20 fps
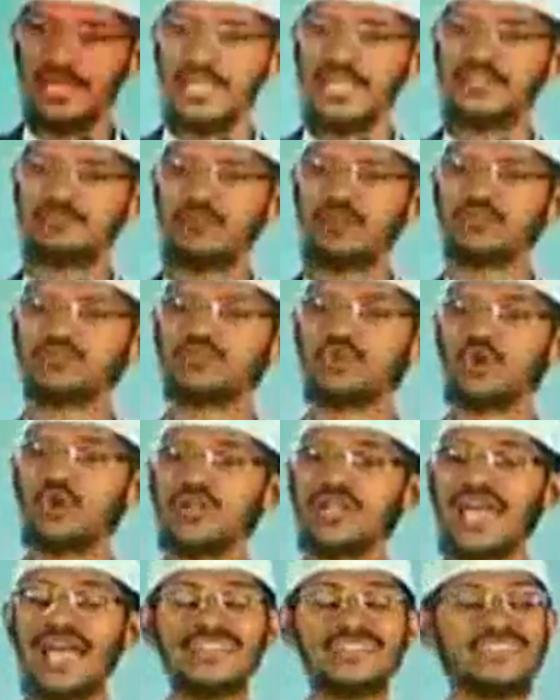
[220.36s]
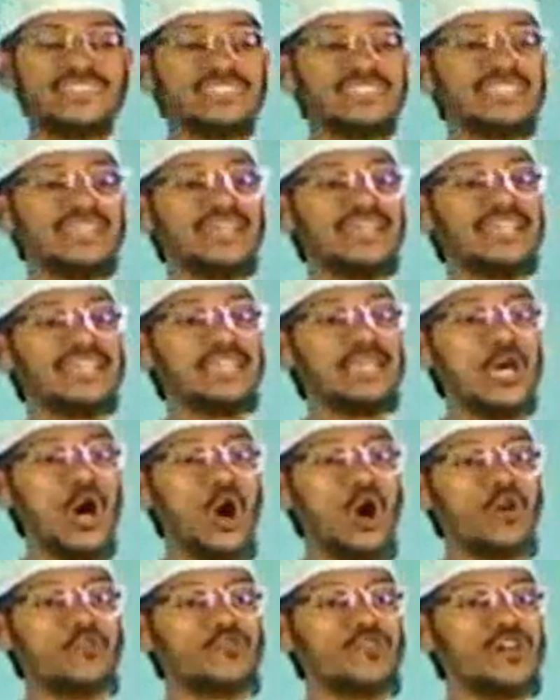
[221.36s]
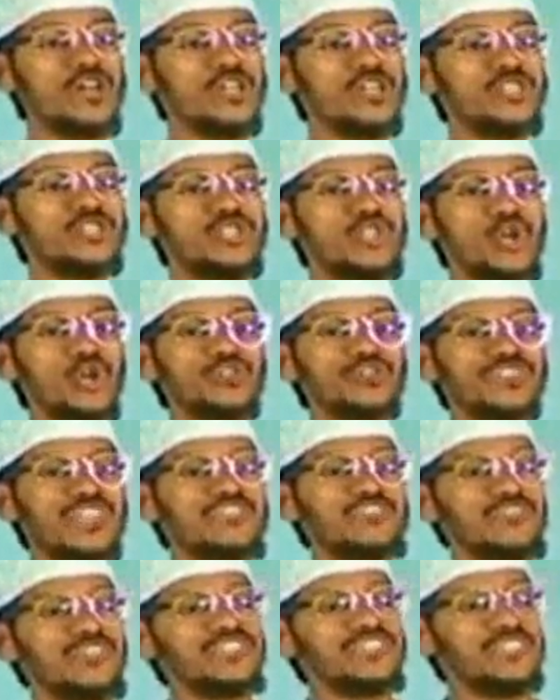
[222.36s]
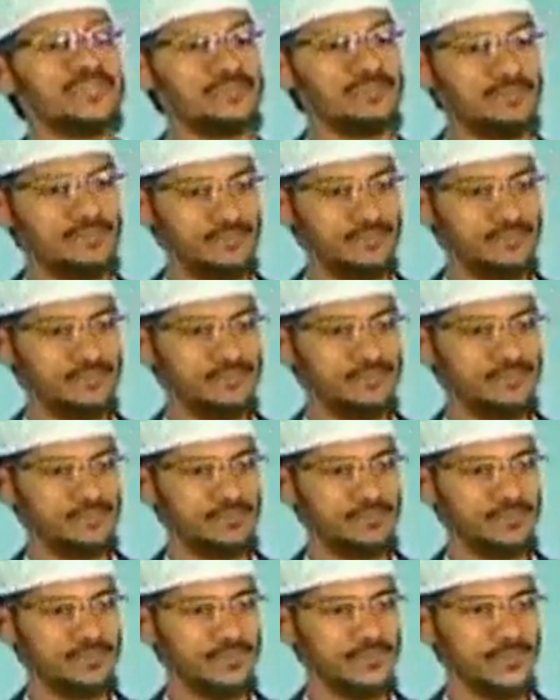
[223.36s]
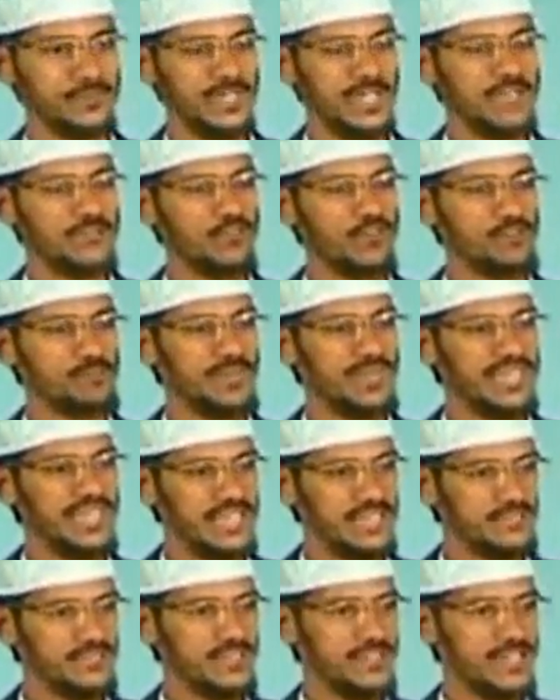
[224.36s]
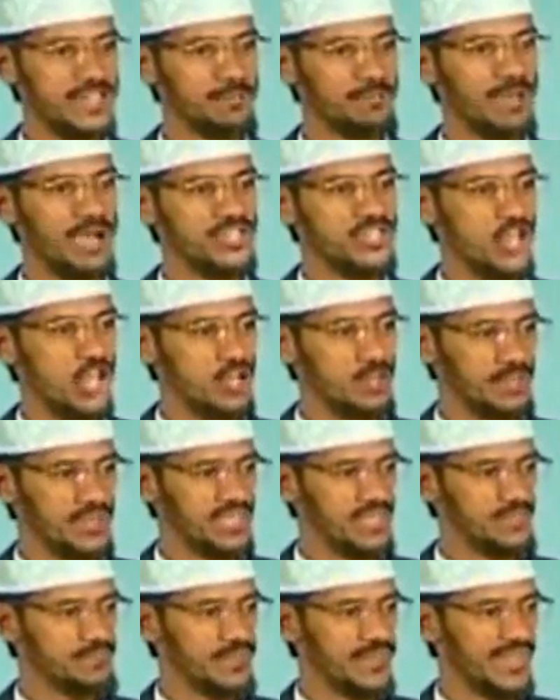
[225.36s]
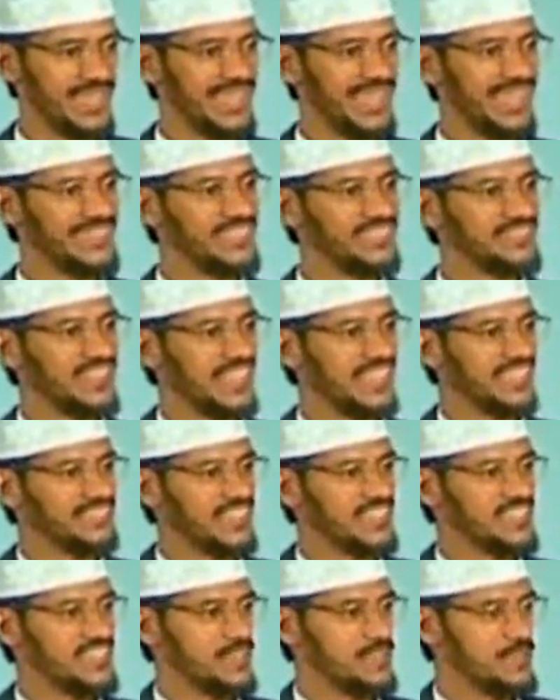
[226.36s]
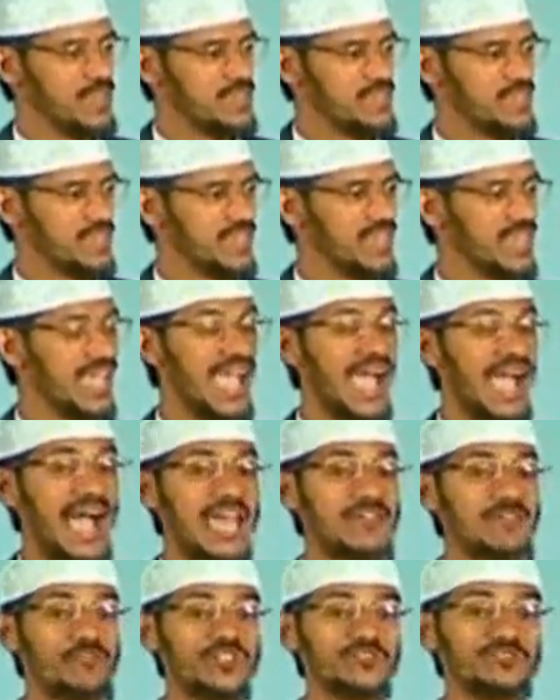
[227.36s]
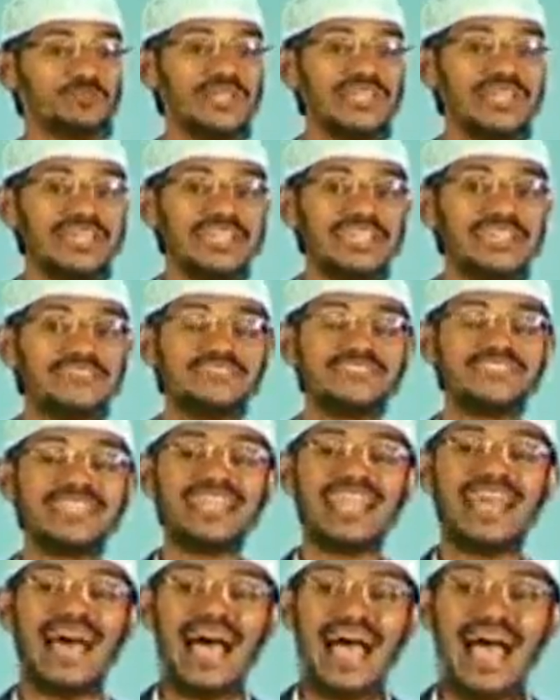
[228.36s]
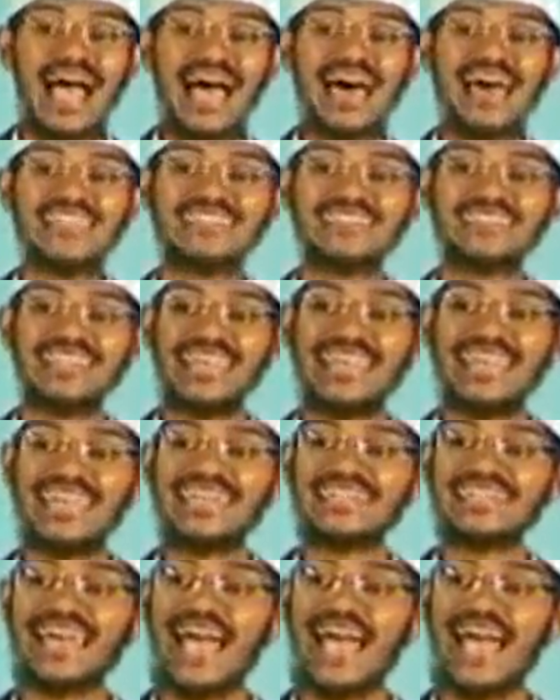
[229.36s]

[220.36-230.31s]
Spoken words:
It was known as the theory of geocentrism. It was believed by Ptolemy in the 2nd century BC and was believed till as late